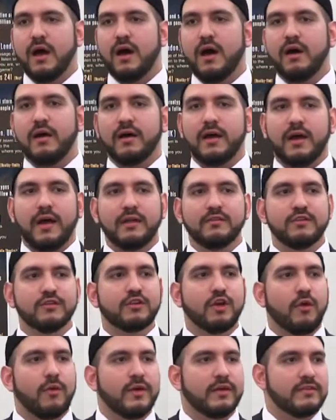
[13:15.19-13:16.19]
are
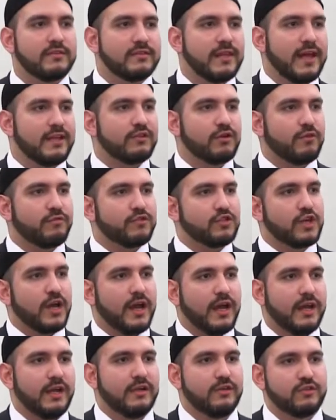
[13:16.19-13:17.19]
undergoing states of
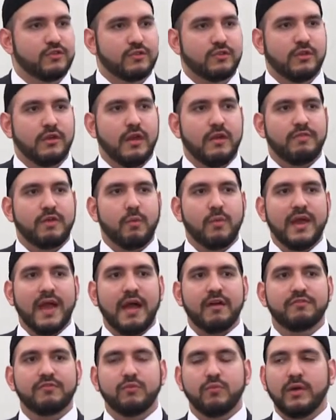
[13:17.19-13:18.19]
change. That
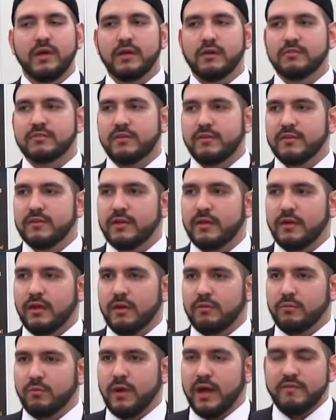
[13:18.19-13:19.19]

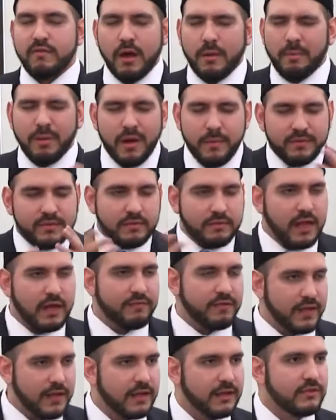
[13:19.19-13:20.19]
whatever our purpose in
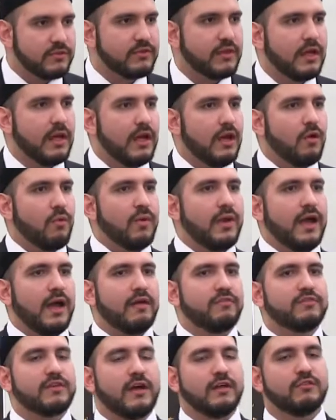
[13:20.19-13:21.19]
life is, we
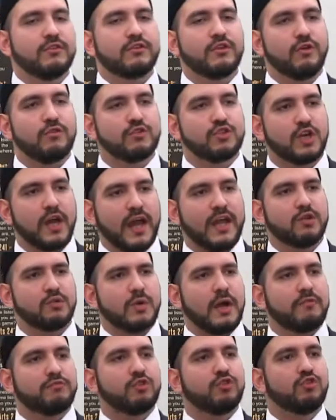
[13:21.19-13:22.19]
have to undergo change.
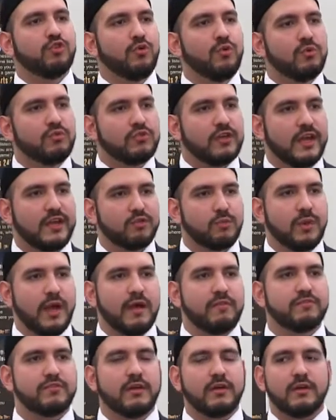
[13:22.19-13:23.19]
We have to do things. We
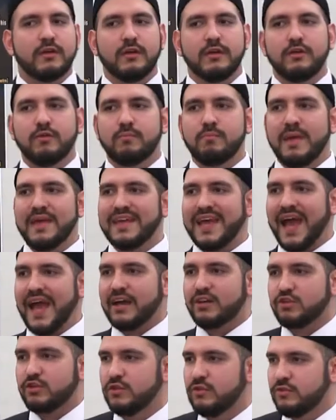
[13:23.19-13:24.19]
have to make
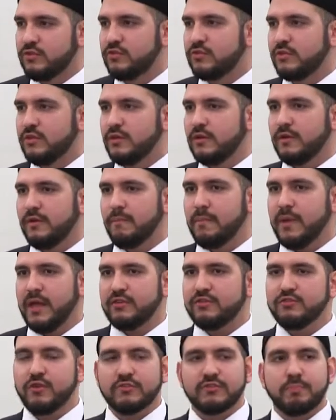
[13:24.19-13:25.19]
actions.
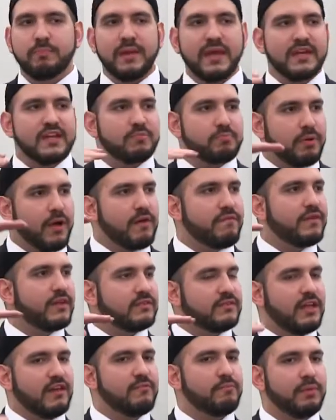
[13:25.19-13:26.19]
It's not to be in this
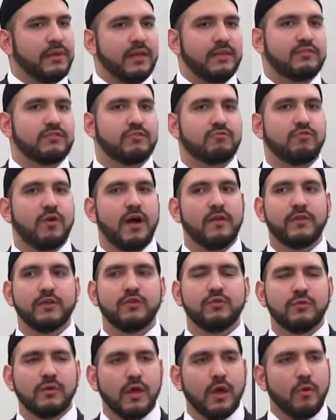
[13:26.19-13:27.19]
perfect state of bliss. Rather,
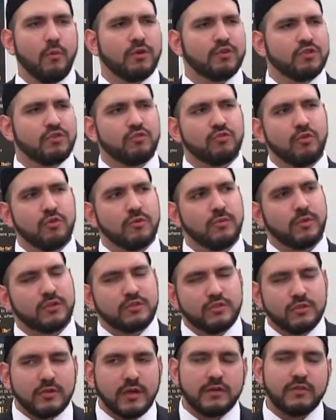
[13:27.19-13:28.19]
what
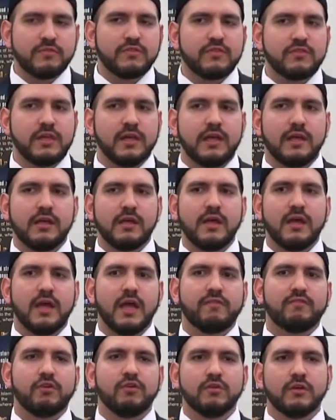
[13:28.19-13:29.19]
you kind of see,
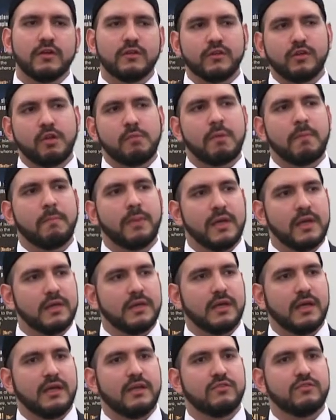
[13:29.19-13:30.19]
if you look at the human
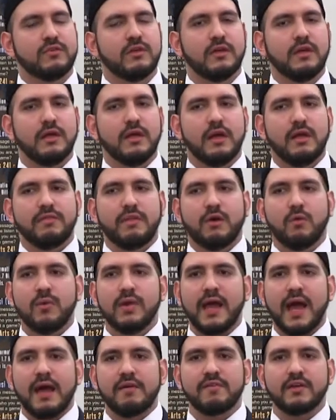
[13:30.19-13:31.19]
being, is that
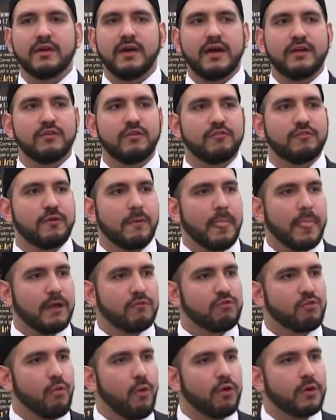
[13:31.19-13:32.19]
we have a kind of
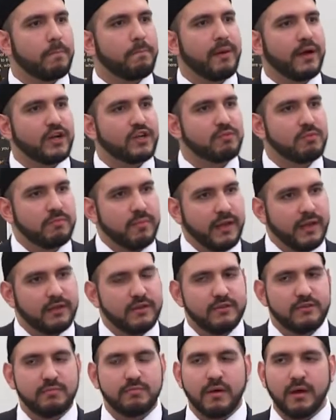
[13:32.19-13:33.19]
reward and punishment
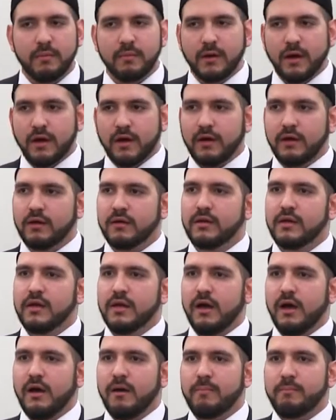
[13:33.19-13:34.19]
mechanism. Our
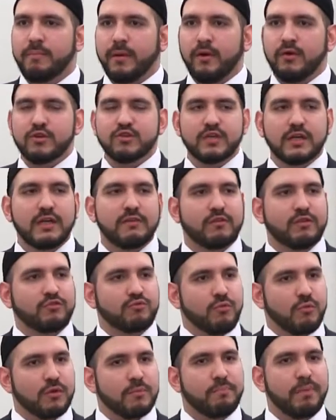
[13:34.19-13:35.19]
biology gives us
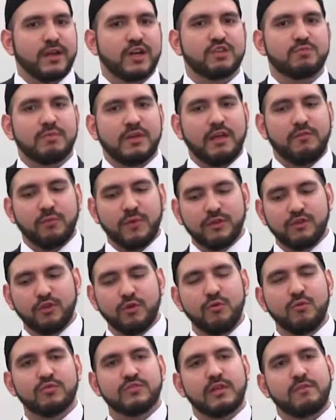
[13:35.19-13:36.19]
reward and punishment. If we
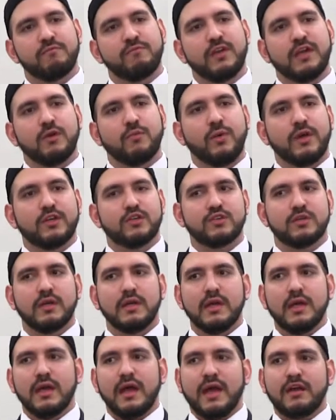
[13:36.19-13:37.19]
do something which
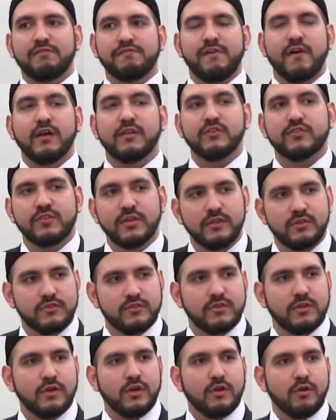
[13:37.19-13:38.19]

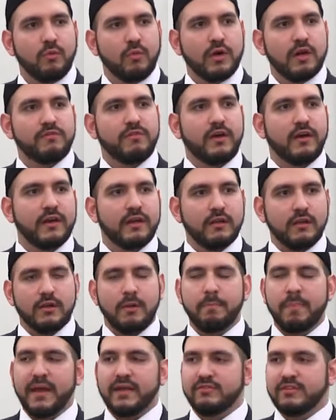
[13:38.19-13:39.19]
advances one of
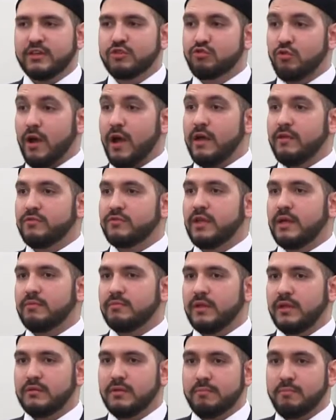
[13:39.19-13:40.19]
our basic drives
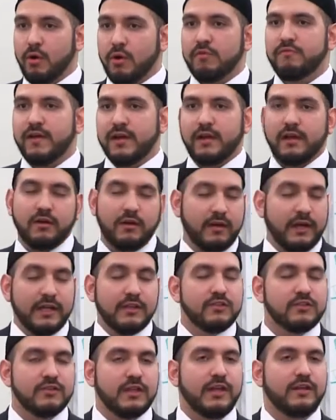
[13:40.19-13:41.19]
that motivate our
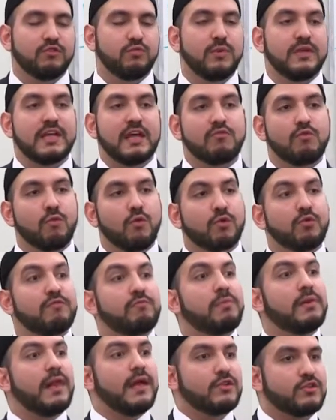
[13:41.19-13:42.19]
instincts, we get rewarded
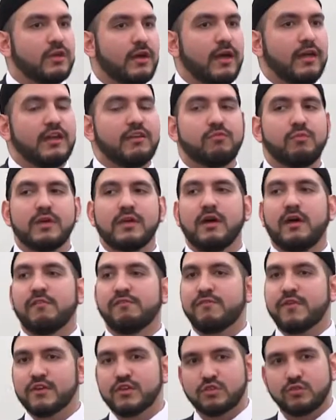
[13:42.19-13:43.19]
with pleasure. And if we are
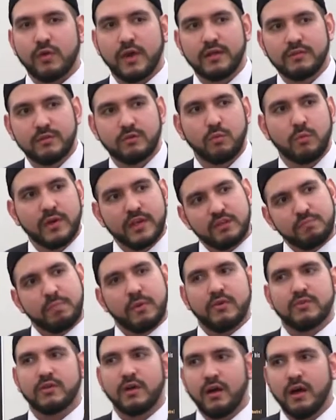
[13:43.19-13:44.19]
frustrated or we
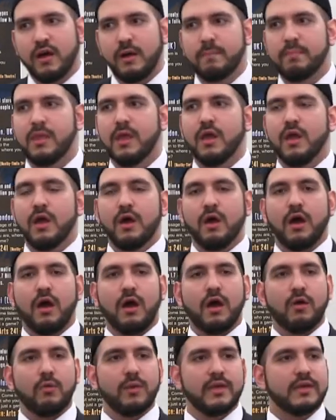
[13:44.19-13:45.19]
experience harm,
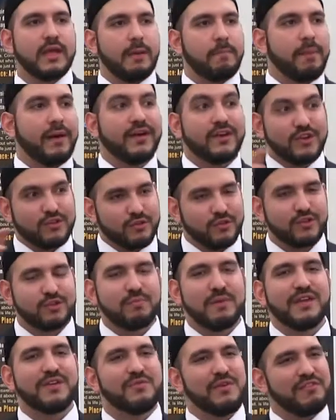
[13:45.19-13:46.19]
we get punished, so to
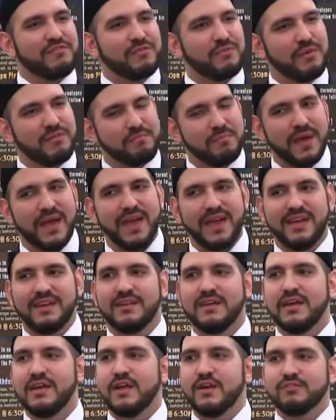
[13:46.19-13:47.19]
speak, with
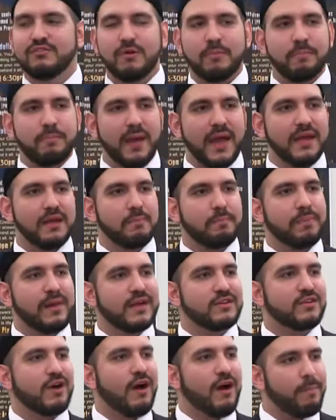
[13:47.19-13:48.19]
pain. So pain and
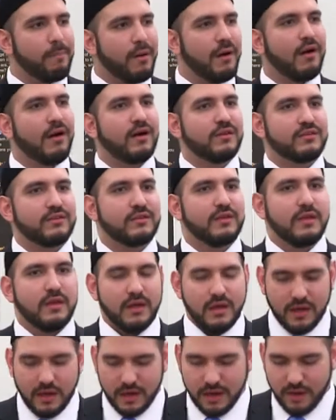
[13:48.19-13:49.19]
pleasure are part
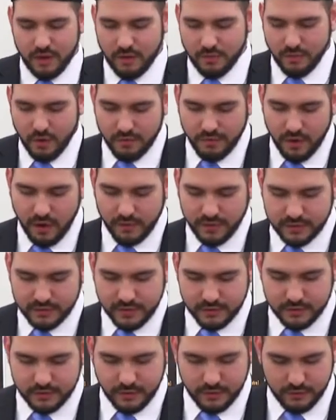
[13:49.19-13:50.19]
of our
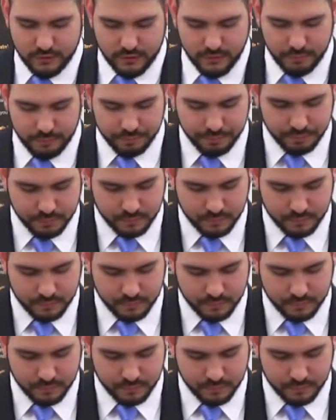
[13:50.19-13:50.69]
existence.